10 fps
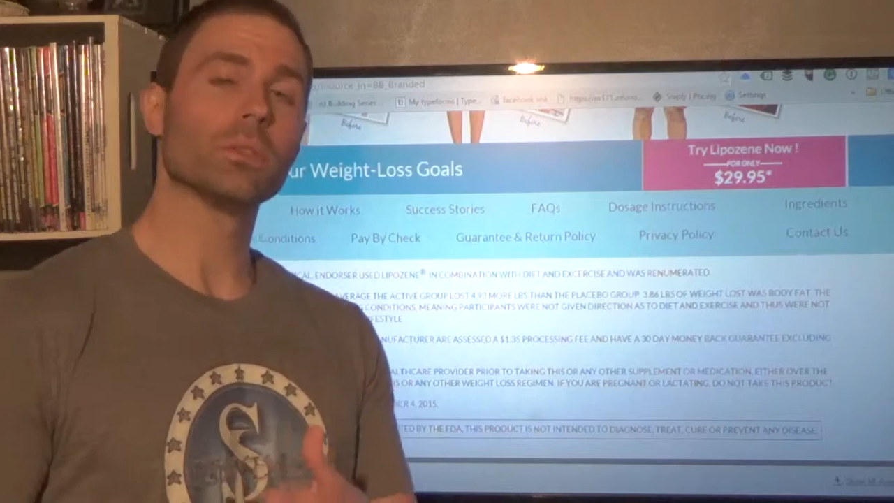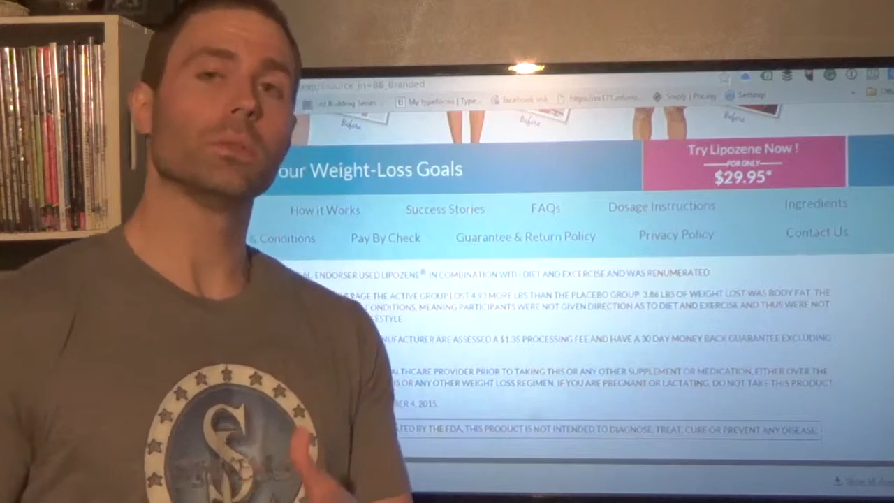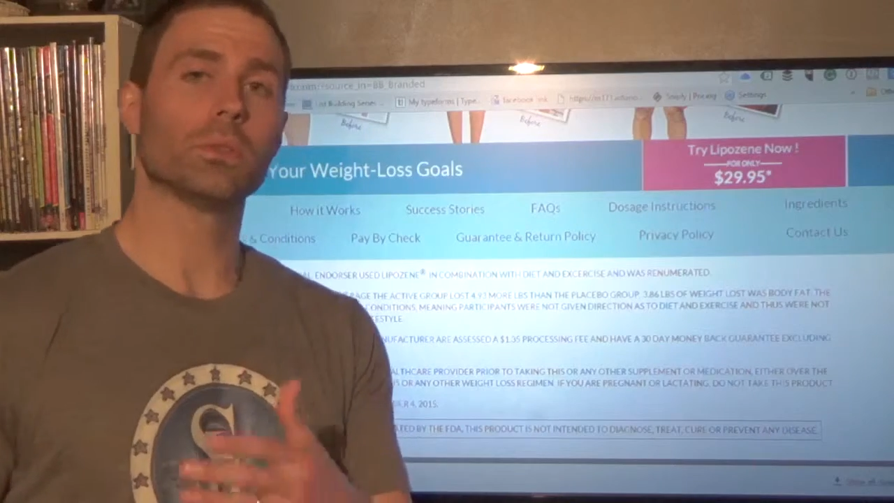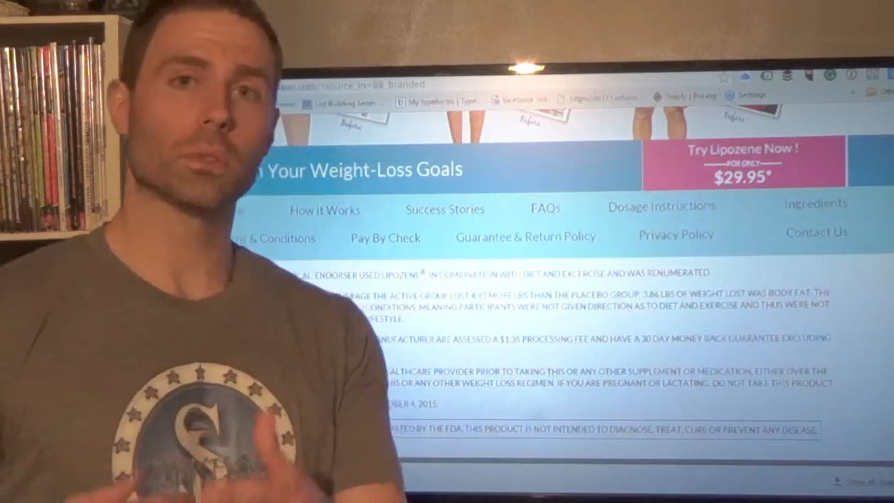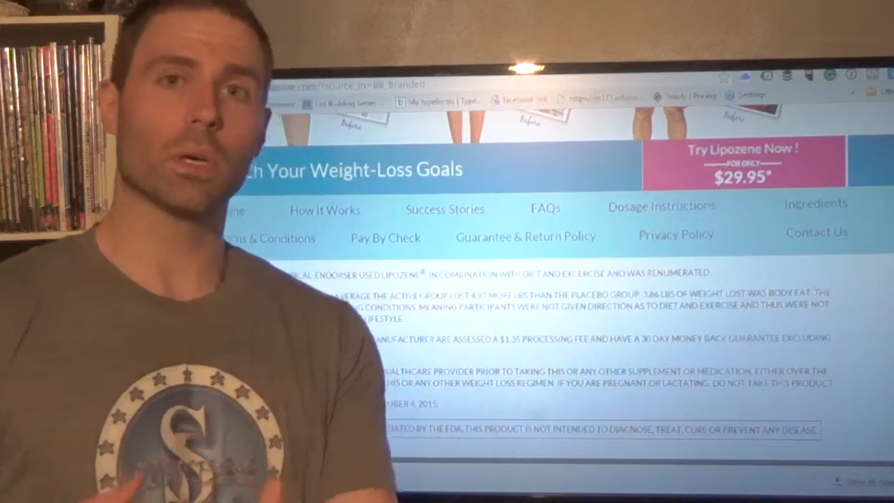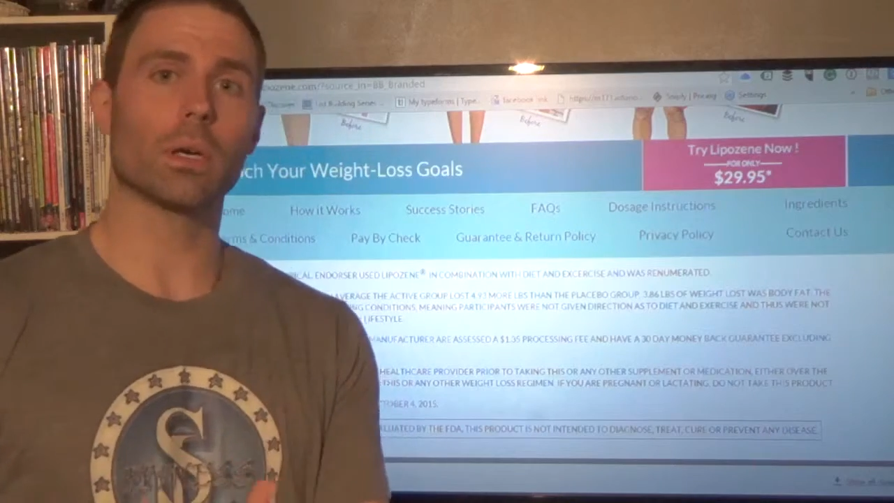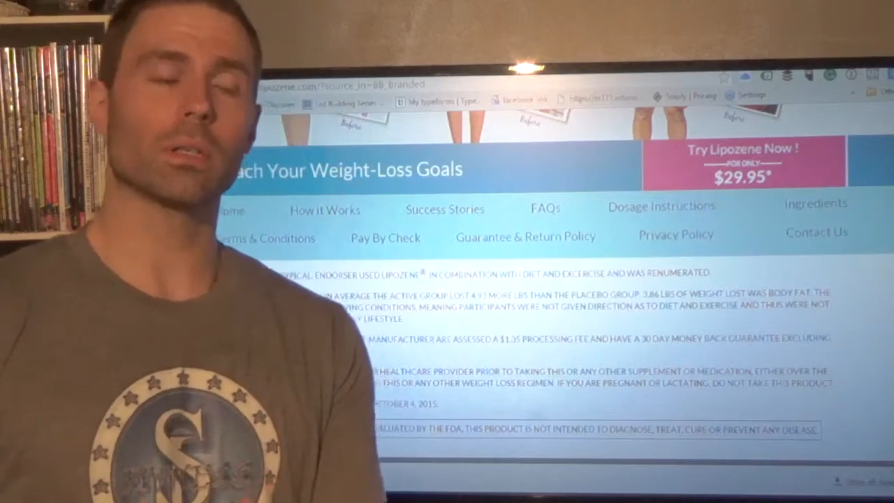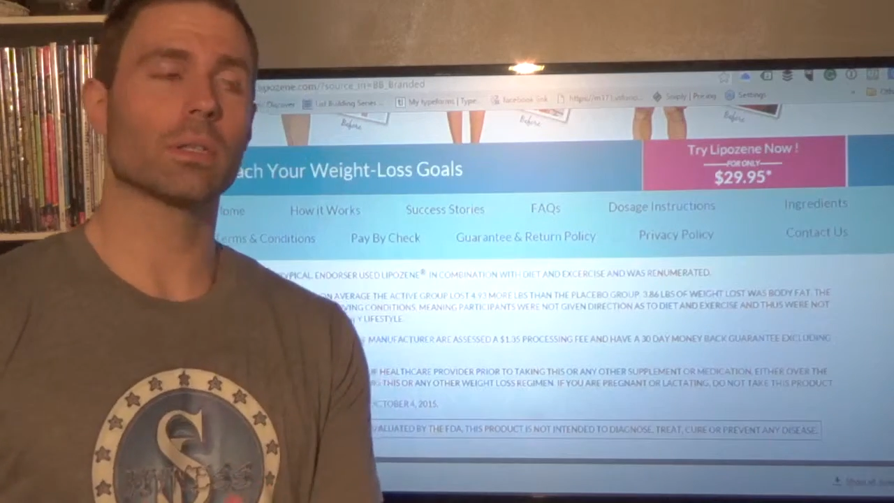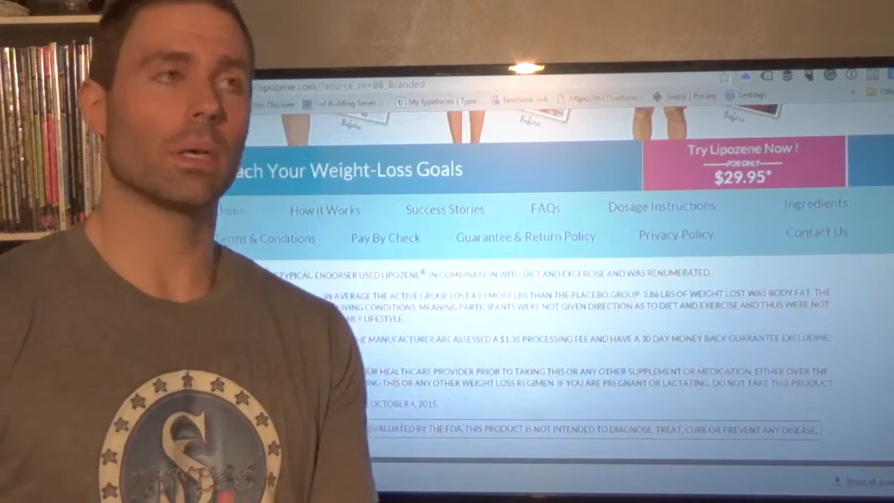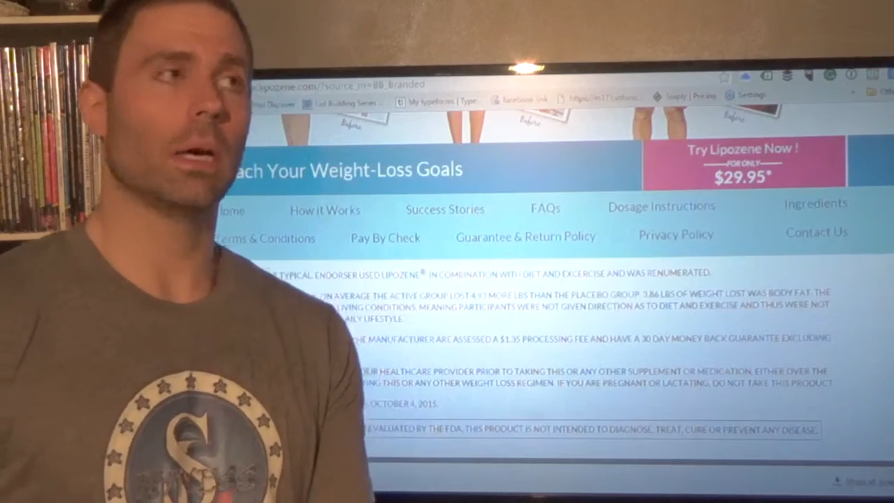you
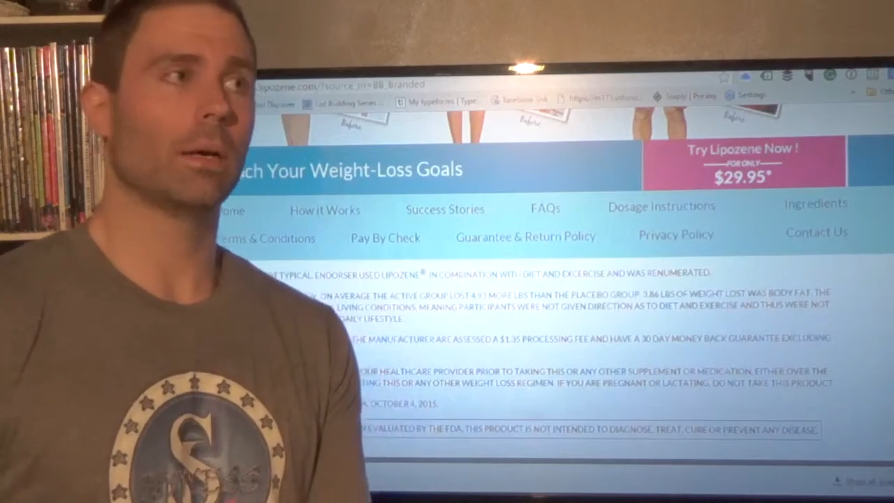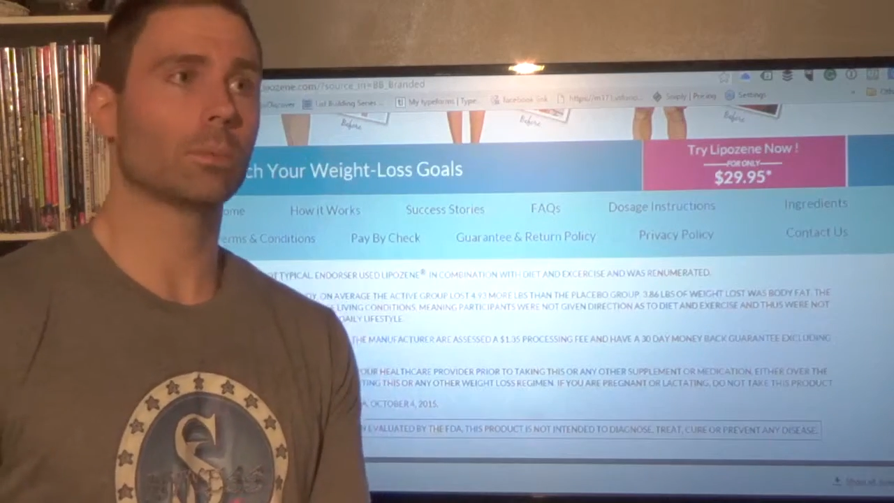start uh,